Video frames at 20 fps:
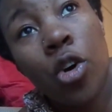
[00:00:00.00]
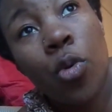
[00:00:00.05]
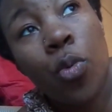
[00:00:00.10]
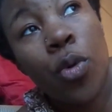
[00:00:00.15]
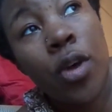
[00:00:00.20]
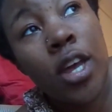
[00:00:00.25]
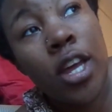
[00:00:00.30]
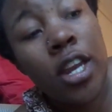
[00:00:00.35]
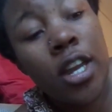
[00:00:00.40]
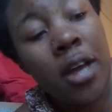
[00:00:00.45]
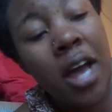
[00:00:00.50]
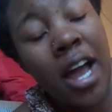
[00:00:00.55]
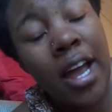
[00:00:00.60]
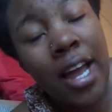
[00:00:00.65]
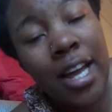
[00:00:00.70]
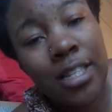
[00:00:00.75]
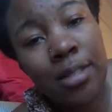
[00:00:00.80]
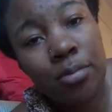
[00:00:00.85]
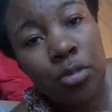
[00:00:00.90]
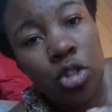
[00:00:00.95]
we ended, I
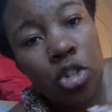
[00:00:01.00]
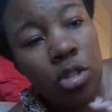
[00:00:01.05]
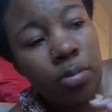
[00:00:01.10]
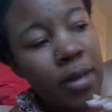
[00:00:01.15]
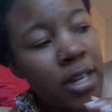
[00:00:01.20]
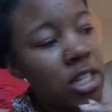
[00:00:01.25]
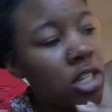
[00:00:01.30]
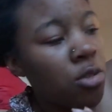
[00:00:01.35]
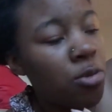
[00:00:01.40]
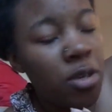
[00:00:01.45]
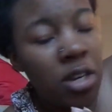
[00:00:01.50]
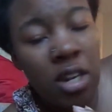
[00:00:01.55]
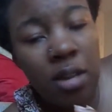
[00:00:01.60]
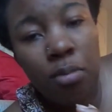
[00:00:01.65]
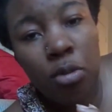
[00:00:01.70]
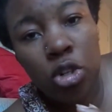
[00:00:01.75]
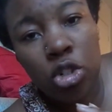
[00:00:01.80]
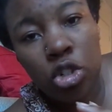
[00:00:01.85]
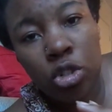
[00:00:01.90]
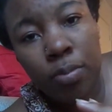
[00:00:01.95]
got some toothpaste because we needed
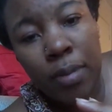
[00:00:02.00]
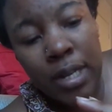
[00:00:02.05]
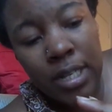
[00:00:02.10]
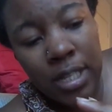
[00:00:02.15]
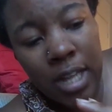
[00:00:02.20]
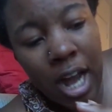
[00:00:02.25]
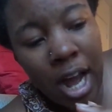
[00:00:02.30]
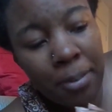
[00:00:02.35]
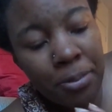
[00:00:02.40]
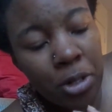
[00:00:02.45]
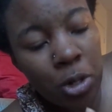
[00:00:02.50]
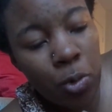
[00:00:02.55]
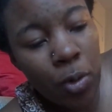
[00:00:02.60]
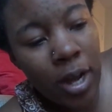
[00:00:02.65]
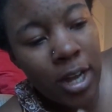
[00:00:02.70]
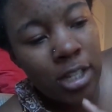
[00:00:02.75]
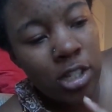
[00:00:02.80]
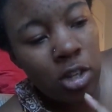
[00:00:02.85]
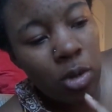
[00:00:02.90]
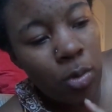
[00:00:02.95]
more toothpaste. The Optic
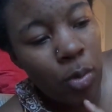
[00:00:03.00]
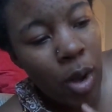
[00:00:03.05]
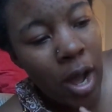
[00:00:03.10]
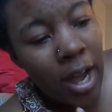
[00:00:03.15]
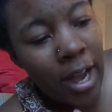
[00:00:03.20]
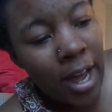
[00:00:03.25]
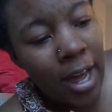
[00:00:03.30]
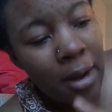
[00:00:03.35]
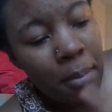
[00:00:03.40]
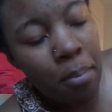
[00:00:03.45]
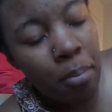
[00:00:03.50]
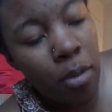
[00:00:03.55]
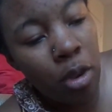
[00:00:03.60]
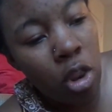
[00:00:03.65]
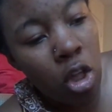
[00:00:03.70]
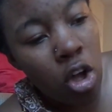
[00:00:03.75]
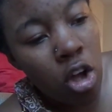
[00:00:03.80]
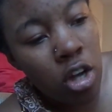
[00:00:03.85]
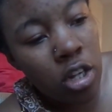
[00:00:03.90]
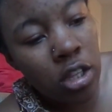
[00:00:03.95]
White, so I got a
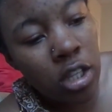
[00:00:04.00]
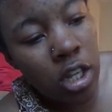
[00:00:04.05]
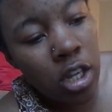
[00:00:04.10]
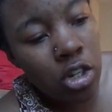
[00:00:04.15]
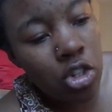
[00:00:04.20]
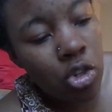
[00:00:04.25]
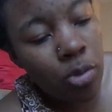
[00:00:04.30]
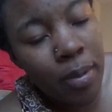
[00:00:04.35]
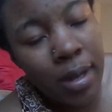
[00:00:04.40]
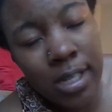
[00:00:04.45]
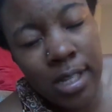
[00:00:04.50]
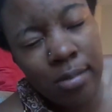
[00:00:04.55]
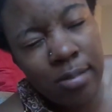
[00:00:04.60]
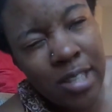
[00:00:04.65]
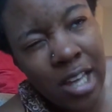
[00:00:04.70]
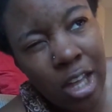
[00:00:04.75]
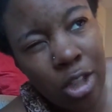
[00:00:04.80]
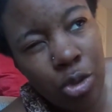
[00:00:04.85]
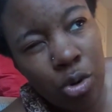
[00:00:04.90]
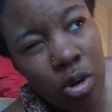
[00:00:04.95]
long thing of toothpaste. It was
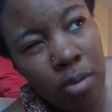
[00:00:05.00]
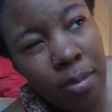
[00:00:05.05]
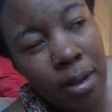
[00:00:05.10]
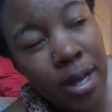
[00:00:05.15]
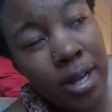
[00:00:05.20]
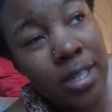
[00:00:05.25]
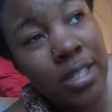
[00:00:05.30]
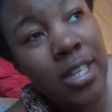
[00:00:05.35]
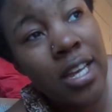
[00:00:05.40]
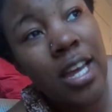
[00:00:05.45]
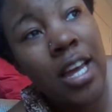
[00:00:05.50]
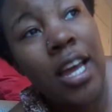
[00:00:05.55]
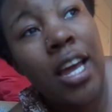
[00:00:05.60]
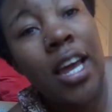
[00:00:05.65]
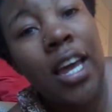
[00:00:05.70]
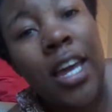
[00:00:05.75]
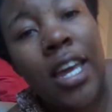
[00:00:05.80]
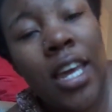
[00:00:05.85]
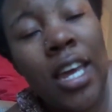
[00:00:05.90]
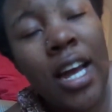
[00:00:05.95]
like three bucks.
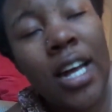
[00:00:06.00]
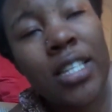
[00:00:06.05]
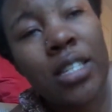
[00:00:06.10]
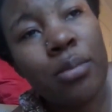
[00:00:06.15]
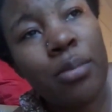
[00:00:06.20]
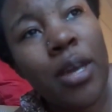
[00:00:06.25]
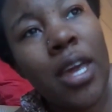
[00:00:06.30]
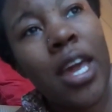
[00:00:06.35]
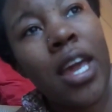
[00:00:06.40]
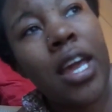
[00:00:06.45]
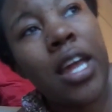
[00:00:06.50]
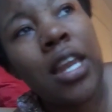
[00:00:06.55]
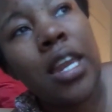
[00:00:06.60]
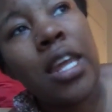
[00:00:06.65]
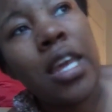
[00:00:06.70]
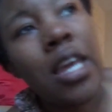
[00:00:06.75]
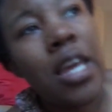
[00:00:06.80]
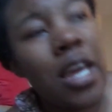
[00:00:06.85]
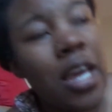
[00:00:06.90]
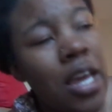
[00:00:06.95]
He got some
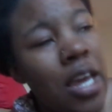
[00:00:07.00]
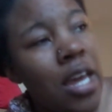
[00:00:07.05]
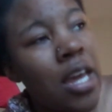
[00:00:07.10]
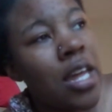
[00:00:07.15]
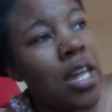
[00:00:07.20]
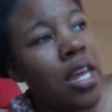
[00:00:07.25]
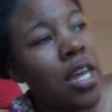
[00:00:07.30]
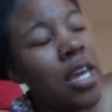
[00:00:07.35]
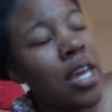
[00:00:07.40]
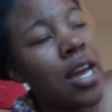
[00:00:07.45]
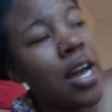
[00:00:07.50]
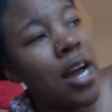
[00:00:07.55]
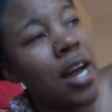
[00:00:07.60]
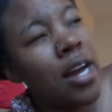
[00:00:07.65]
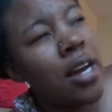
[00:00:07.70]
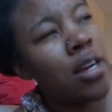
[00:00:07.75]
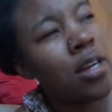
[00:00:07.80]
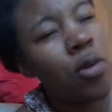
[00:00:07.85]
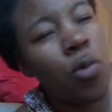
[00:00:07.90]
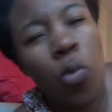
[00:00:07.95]
candy and he
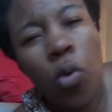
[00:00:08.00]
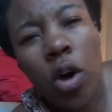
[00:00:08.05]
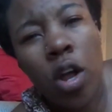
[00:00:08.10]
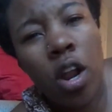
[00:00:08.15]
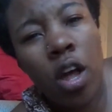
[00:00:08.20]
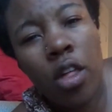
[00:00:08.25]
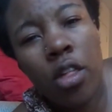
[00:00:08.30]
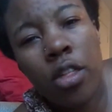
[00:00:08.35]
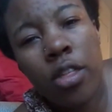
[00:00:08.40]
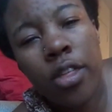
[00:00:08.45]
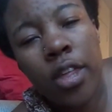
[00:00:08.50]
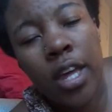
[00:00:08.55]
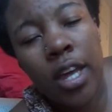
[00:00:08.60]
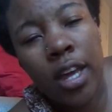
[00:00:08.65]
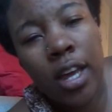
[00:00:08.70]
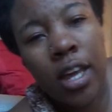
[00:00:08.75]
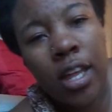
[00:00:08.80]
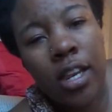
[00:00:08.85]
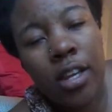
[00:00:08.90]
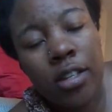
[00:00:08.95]
got one other
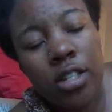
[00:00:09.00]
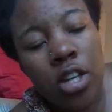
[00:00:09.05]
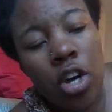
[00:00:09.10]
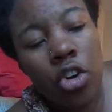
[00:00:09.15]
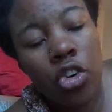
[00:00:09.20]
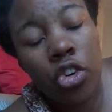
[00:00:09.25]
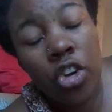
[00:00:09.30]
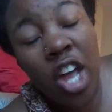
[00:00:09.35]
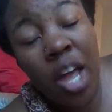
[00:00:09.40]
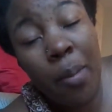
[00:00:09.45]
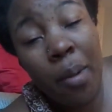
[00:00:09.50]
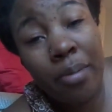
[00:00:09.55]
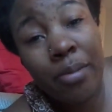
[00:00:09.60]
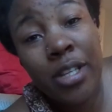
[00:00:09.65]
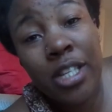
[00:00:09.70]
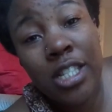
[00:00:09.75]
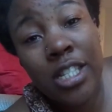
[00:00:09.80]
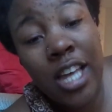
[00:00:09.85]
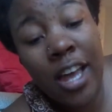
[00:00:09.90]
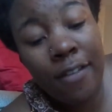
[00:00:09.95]
thing, and the total came up
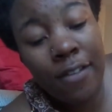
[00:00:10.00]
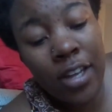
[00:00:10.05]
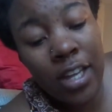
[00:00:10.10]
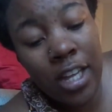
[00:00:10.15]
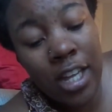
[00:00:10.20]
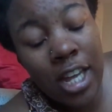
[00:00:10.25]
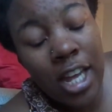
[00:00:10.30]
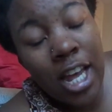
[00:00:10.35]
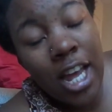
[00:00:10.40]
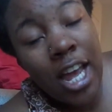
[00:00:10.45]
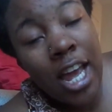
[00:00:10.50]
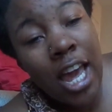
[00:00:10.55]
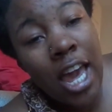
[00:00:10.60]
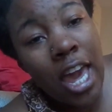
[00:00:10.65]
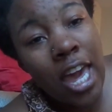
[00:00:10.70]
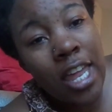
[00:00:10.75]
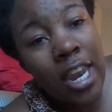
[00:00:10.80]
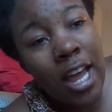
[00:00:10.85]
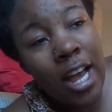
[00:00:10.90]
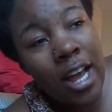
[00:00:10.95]
to seven.
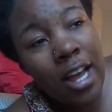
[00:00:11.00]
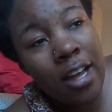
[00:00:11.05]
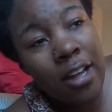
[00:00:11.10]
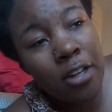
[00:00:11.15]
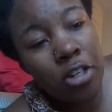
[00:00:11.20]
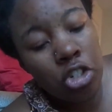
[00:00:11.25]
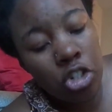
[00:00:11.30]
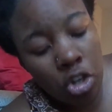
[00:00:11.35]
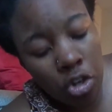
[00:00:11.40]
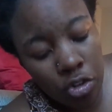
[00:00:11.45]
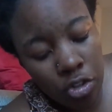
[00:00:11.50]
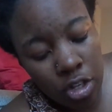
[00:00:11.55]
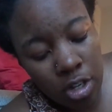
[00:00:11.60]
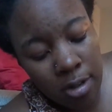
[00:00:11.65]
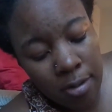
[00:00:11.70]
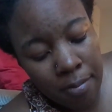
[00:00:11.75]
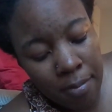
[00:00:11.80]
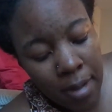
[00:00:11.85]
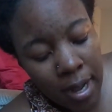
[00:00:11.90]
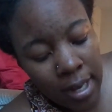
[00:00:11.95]
And I showed
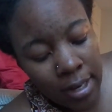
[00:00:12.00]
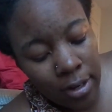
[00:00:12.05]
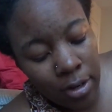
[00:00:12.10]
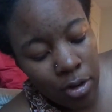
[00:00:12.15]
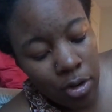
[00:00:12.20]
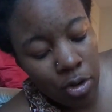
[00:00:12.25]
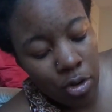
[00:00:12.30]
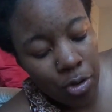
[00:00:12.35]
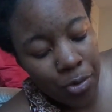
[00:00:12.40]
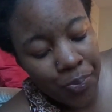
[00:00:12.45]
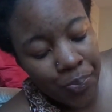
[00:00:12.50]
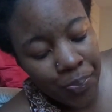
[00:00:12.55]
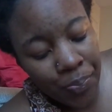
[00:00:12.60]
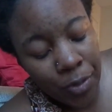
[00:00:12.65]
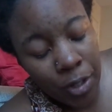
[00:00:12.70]
them my little